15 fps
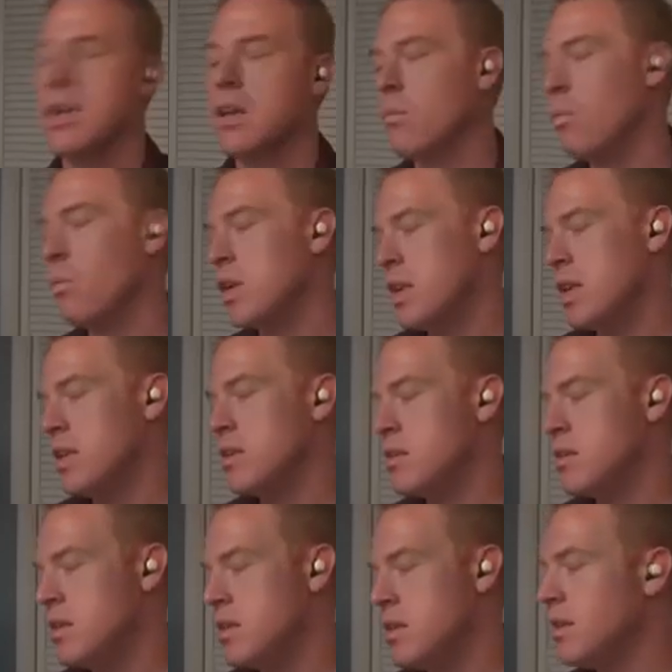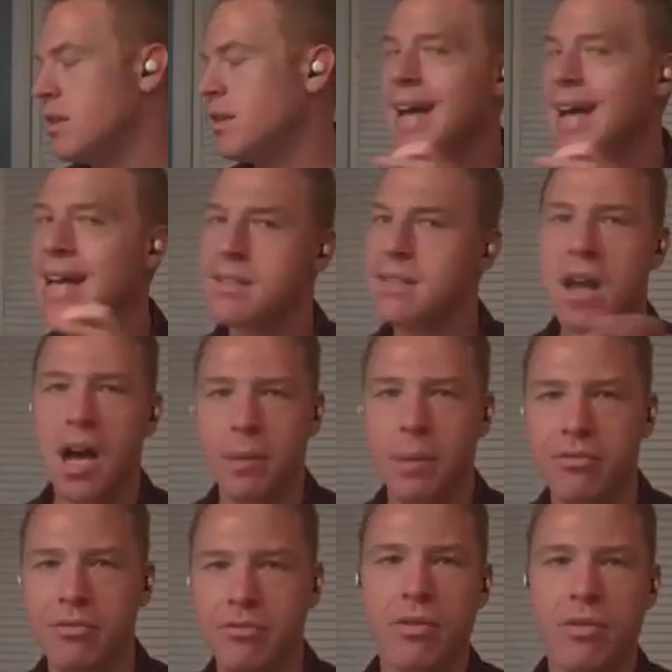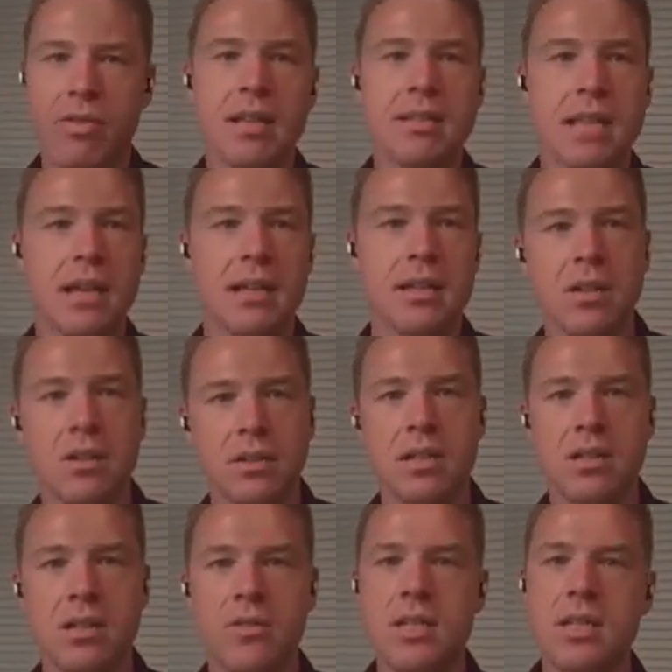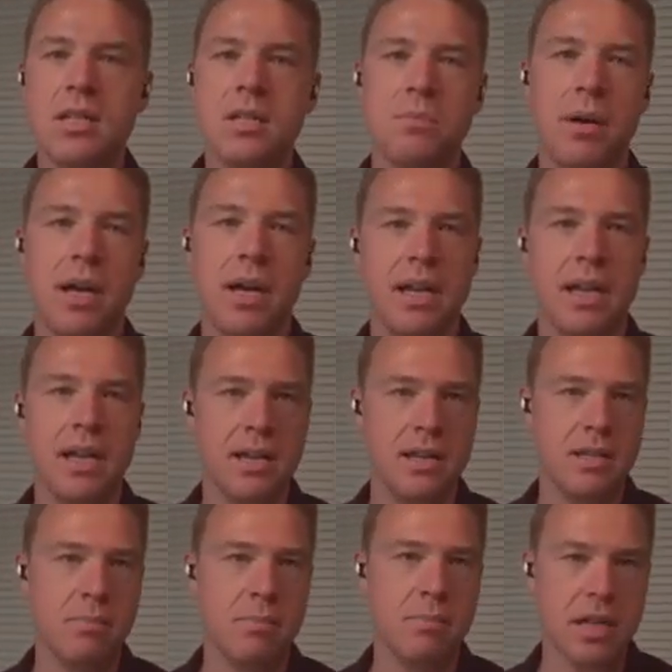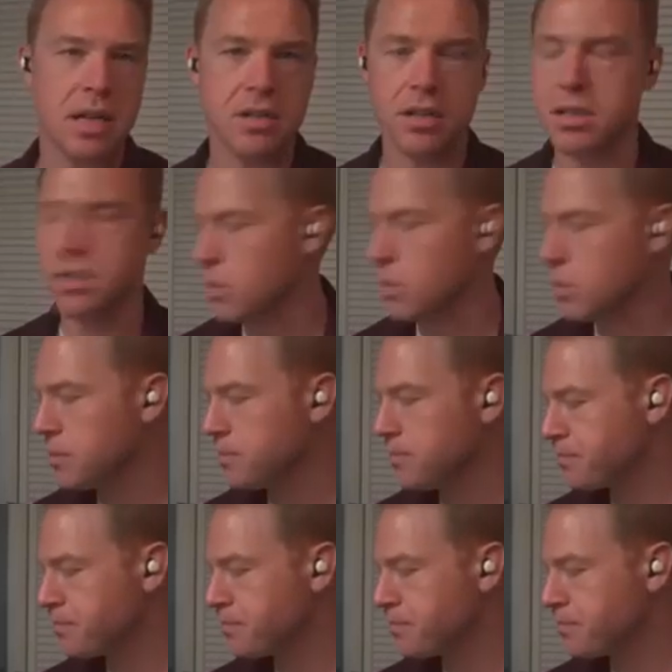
which is less common for things like consulting services, but is potentially doable.